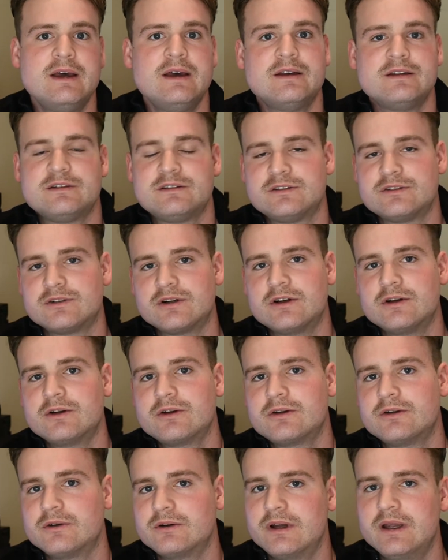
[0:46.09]

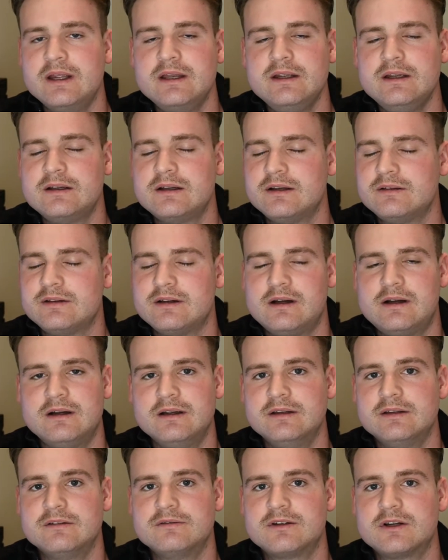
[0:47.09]
stroke, or any
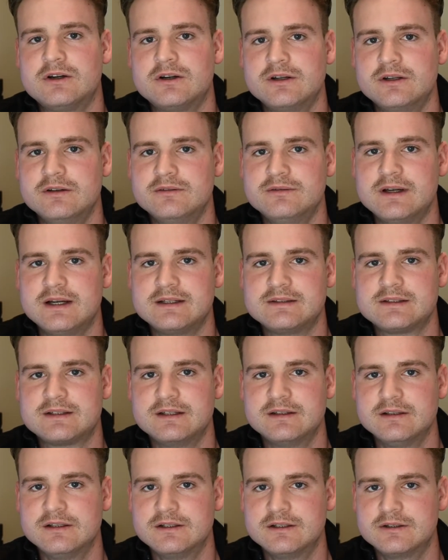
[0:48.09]
kind of
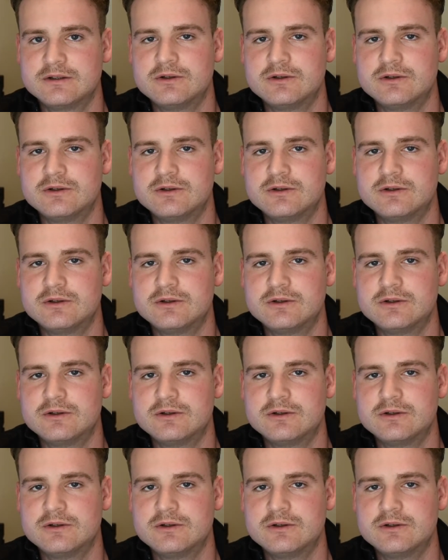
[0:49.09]
cardiovascular